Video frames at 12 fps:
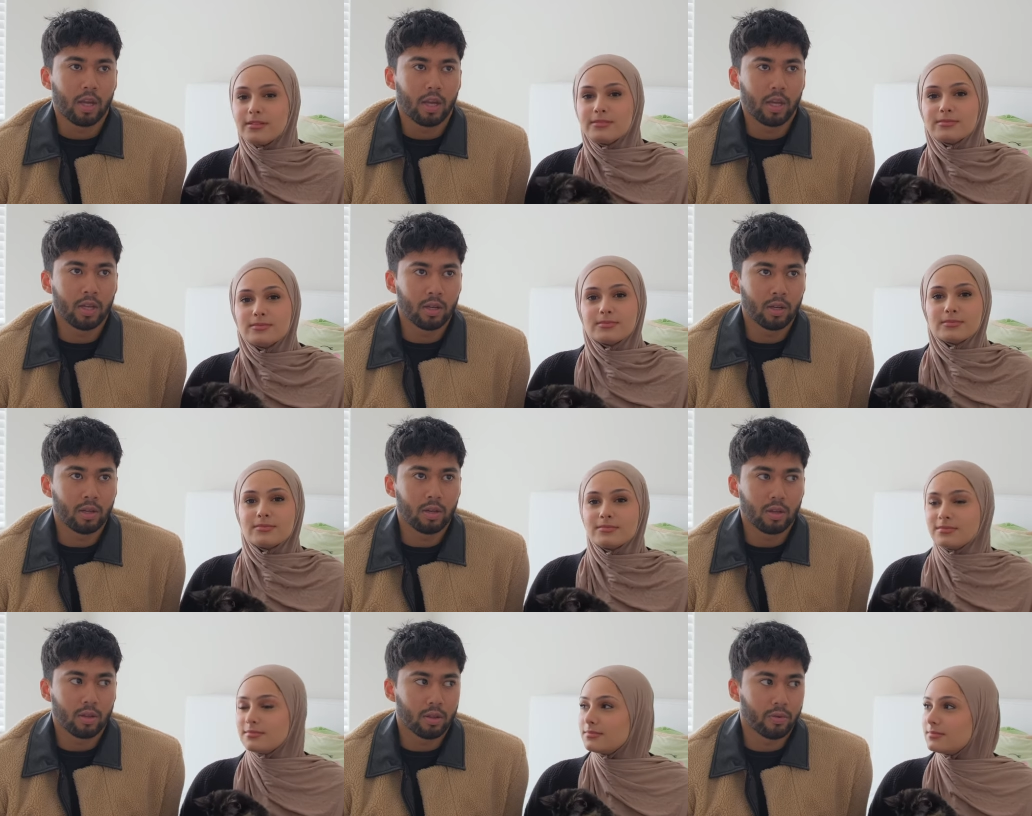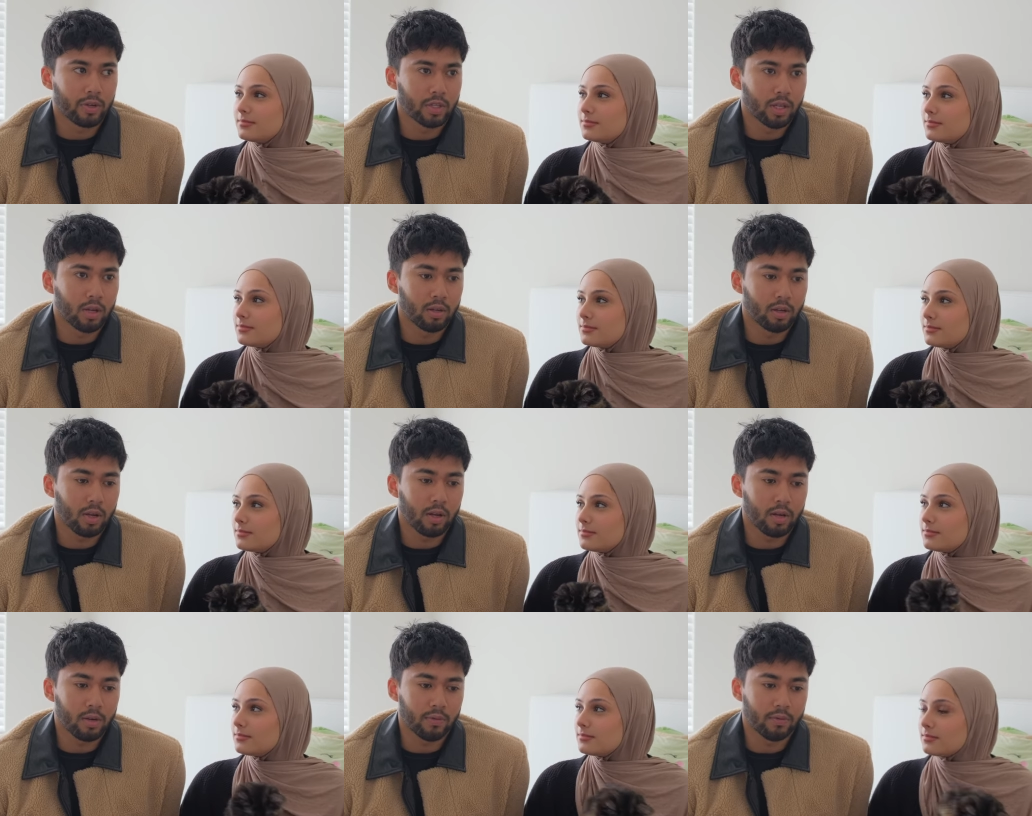Speaker 1: in the result
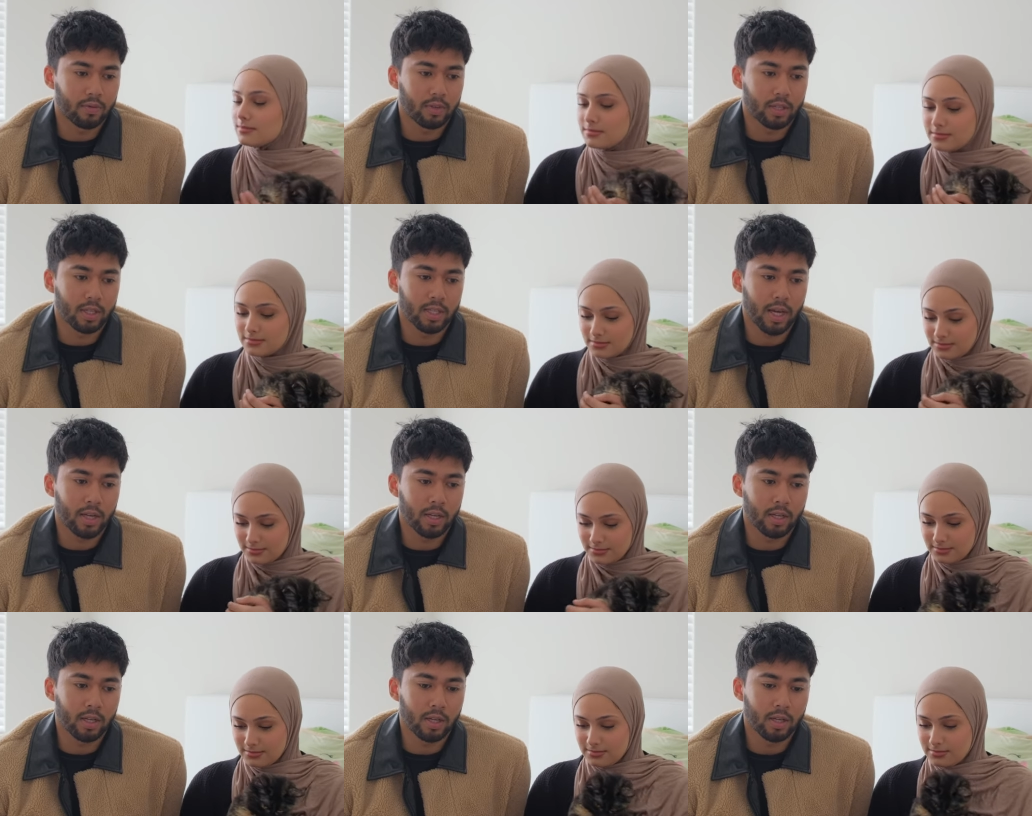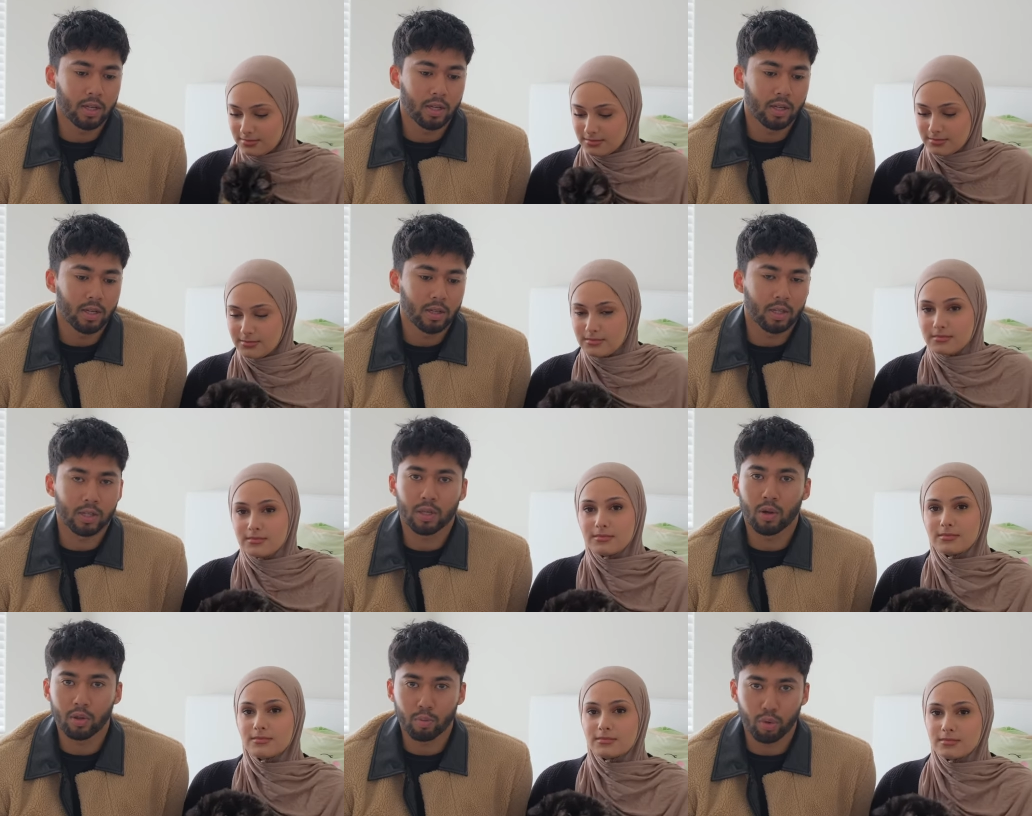of designing this
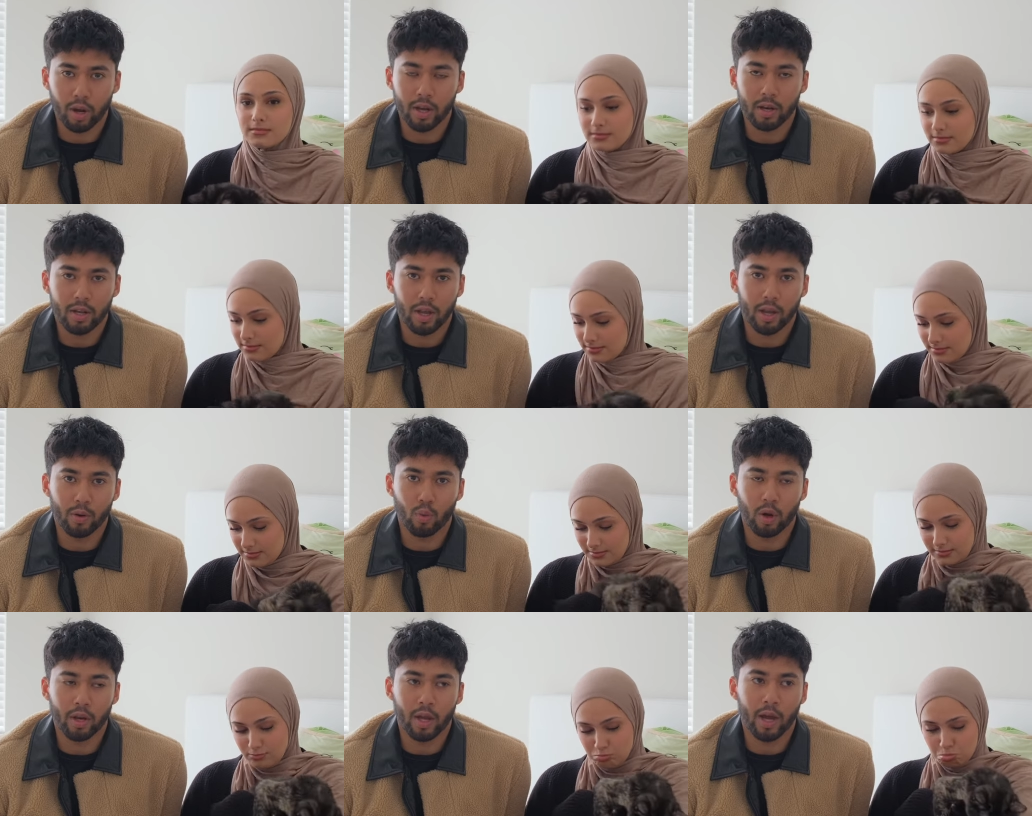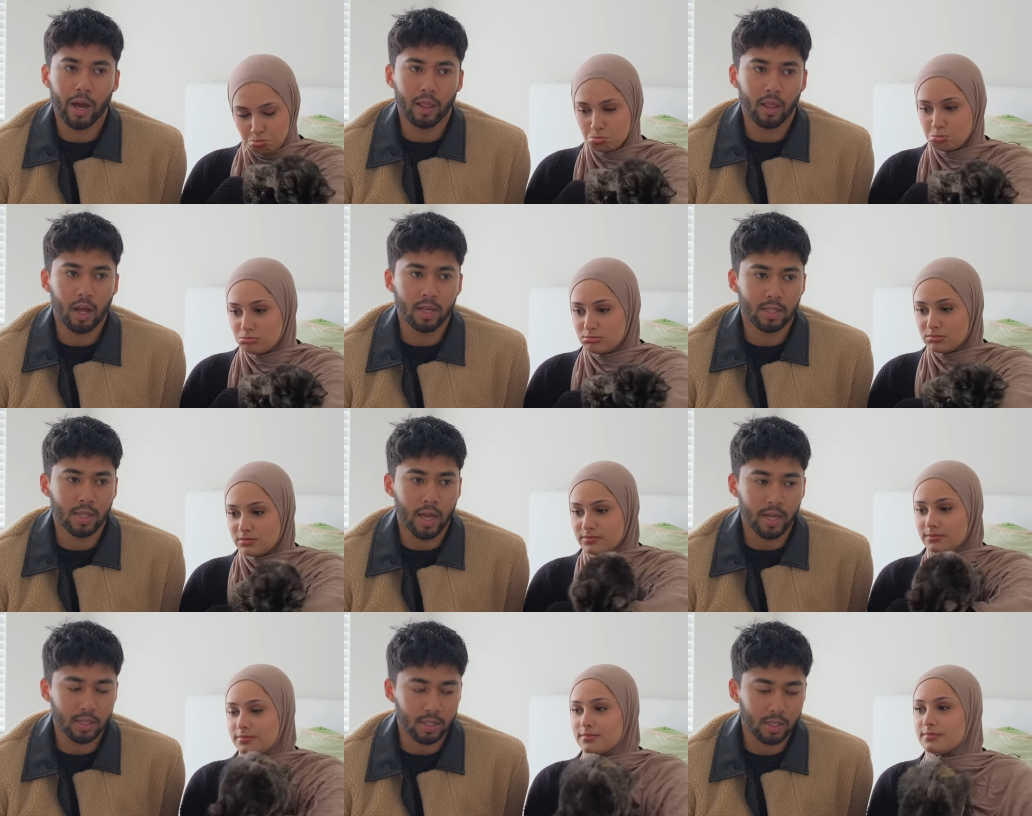clothing brand and whatnot, I lost the
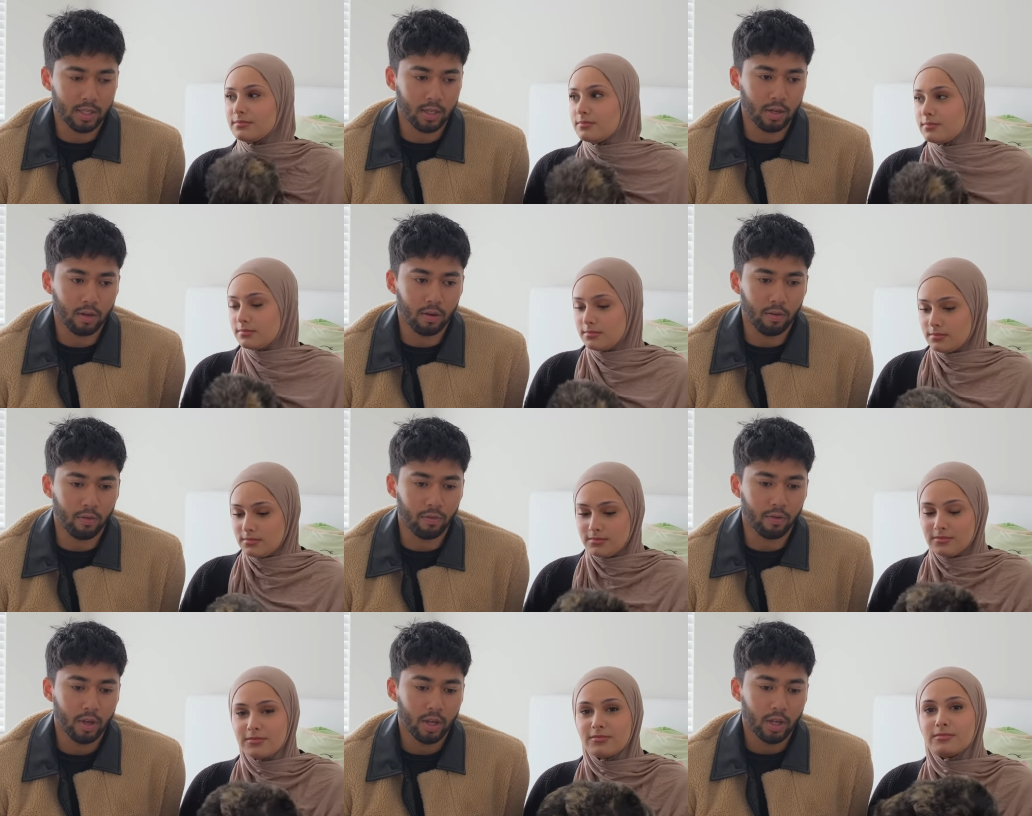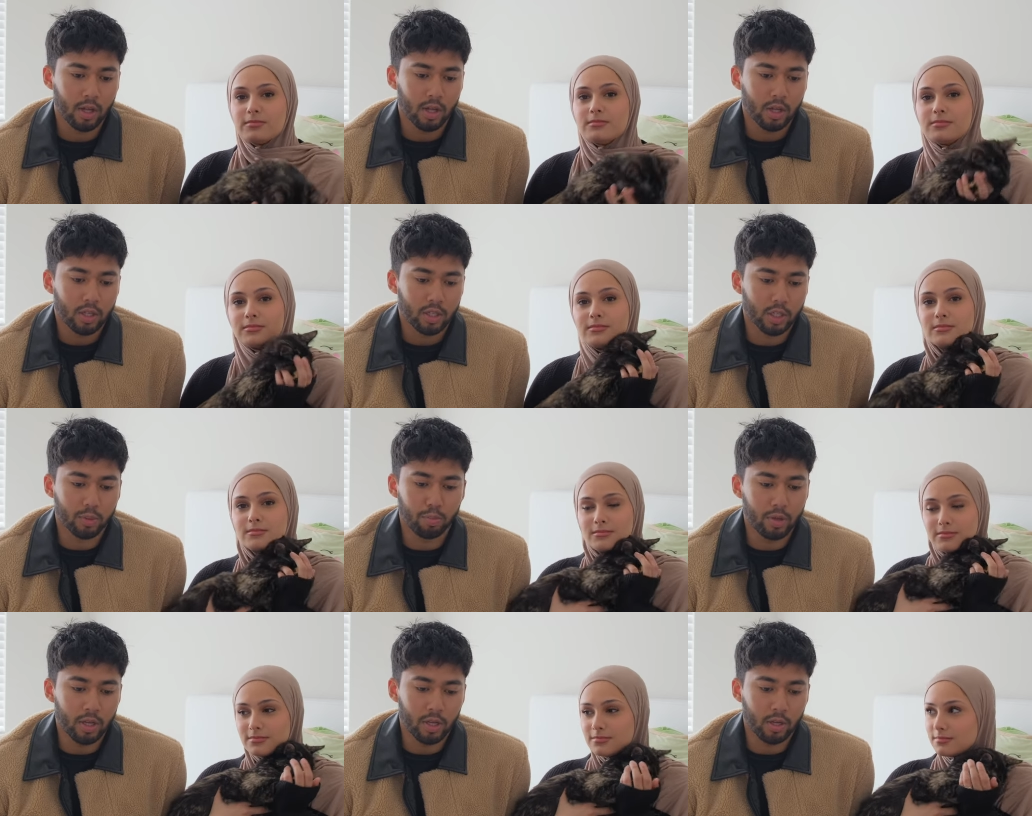essence of just
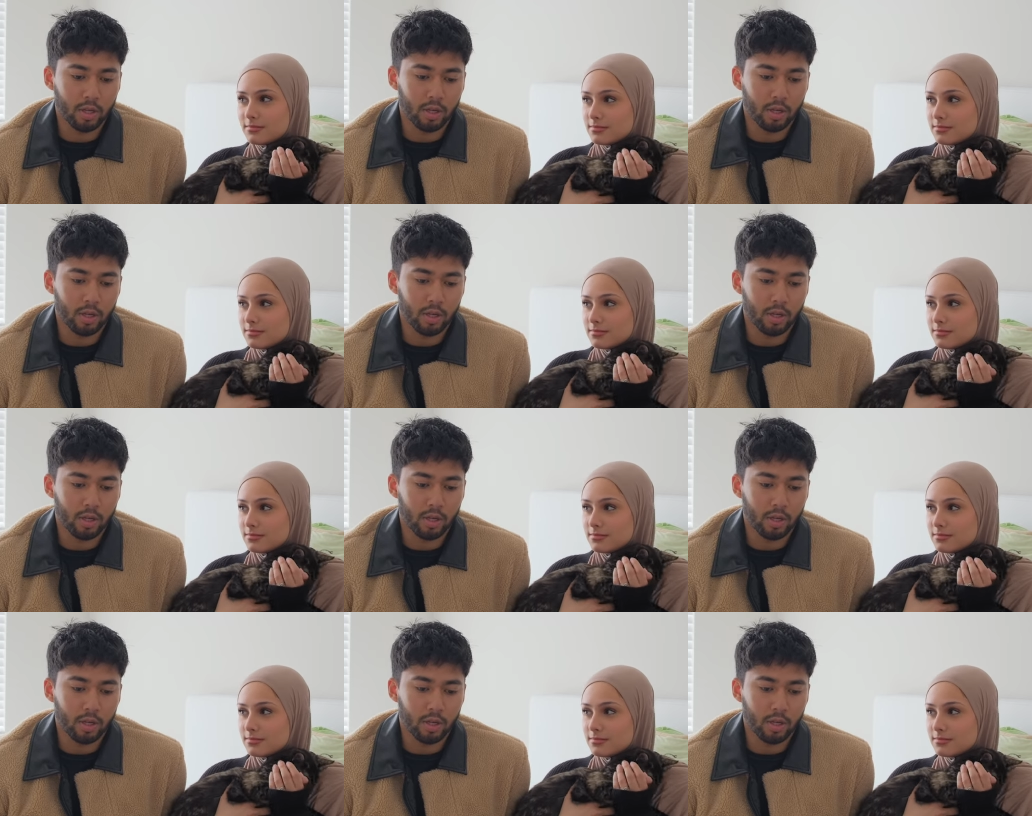being